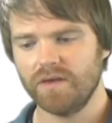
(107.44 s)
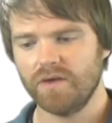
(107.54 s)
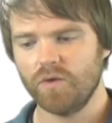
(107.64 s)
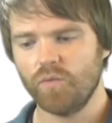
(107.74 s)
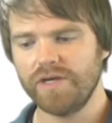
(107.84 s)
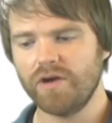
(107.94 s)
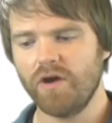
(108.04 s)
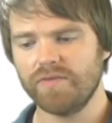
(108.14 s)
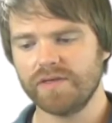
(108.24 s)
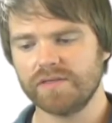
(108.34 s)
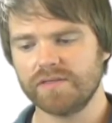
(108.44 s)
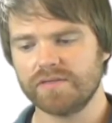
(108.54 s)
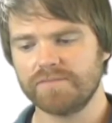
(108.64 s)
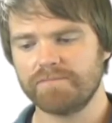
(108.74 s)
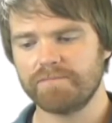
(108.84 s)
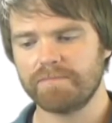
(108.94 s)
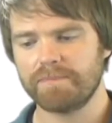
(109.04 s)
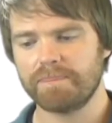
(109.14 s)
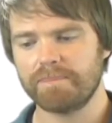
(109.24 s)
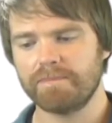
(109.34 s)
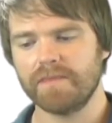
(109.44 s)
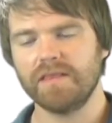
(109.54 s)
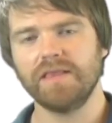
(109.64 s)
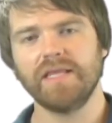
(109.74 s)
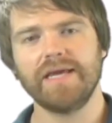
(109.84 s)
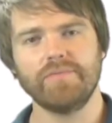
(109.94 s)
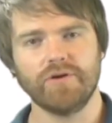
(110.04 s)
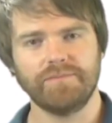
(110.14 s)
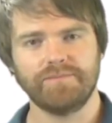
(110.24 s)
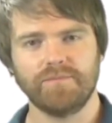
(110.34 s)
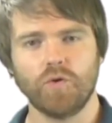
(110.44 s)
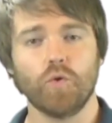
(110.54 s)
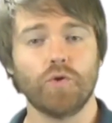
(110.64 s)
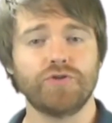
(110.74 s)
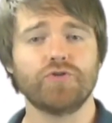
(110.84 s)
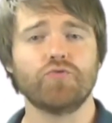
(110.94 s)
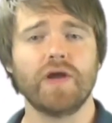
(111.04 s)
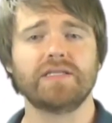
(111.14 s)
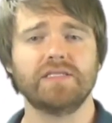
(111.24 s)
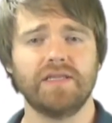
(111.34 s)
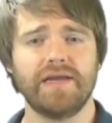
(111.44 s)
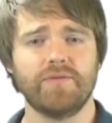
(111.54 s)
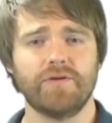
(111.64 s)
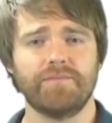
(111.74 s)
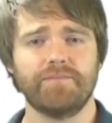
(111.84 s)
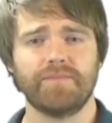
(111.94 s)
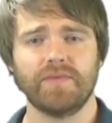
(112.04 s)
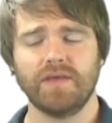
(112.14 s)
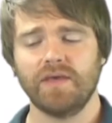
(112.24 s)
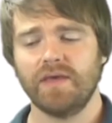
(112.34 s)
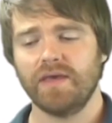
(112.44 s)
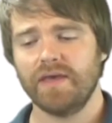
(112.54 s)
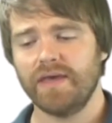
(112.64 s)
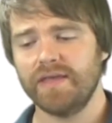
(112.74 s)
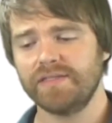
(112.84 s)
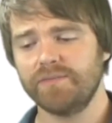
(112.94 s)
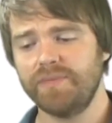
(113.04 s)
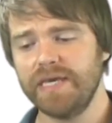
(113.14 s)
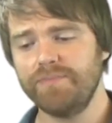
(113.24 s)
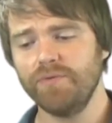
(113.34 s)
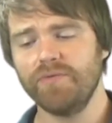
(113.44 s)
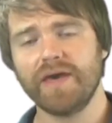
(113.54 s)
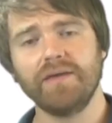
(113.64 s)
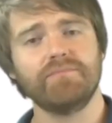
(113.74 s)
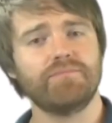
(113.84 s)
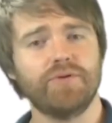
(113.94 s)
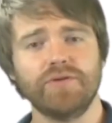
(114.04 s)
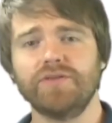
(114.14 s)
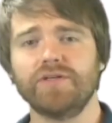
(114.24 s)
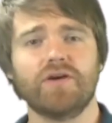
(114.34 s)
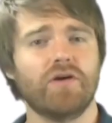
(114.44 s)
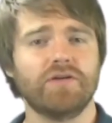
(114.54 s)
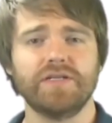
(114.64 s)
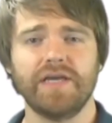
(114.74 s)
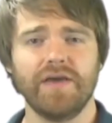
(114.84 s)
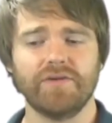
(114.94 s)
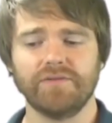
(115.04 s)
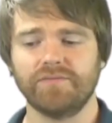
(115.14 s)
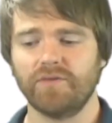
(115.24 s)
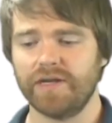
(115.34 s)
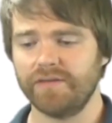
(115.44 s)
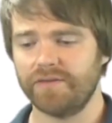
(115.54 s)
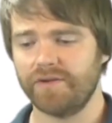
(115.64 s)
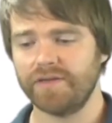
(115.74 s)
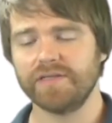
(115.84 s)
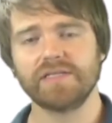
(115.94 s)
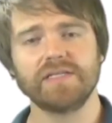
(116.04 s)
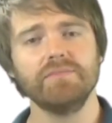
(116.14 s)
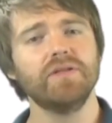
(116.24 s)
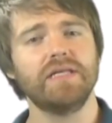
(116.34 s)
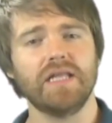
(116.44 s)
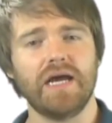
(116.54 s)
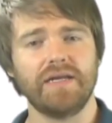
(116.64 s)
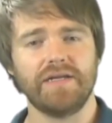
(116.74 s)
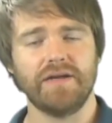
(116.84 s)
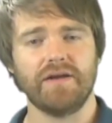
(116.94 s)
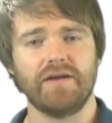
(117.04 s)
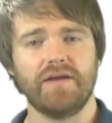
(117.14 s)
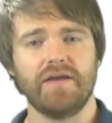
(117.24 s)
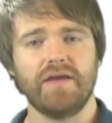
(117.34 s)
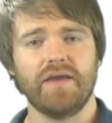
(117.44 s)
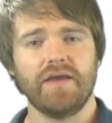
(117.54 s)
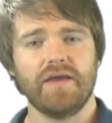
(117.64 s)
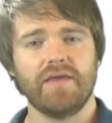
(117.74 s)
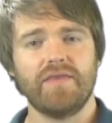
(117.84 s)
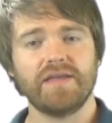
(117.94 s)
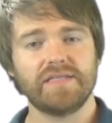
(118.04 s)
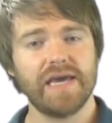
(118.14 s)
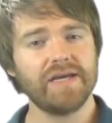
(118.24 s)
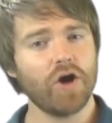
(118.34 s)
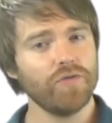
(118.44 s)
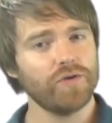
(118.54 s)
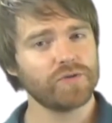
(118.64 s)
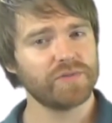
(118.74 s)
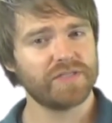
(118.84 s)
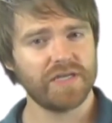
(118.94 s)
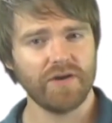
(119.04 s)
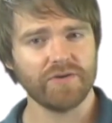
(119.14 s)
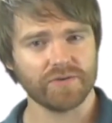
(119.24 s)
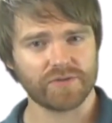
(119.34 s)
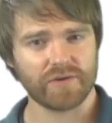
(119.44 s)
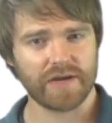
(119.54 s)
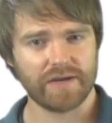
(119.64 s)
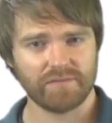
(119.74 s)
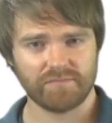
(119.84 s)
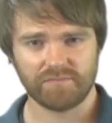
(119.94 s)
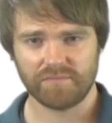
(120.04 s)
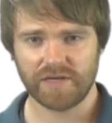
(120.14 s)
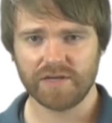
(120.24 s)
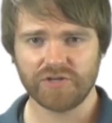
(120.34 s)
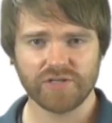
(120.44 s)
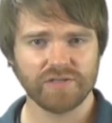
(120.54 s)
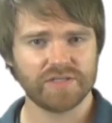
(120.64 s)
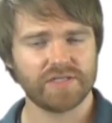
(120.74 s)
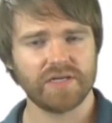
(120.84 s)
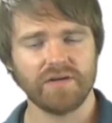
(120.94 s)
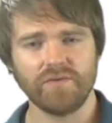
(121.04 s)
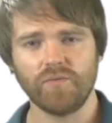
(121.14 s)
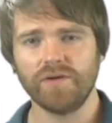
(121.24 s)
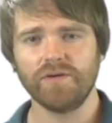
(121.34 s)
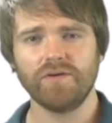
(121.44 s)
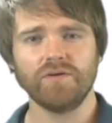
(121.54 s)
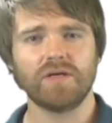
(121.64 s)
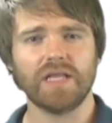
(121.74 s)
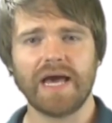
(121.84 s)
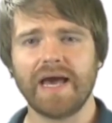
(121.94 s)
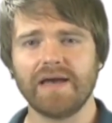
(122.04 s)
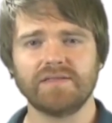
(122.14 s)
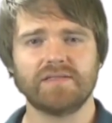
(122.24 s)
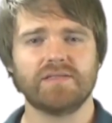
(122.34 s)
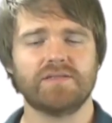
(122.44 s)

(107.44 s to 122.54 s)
we call this labor or direct labor. It's the people that put the car together, right? They're in an assembly line here. They take all those materials, right? Engine, steering wheel, glass,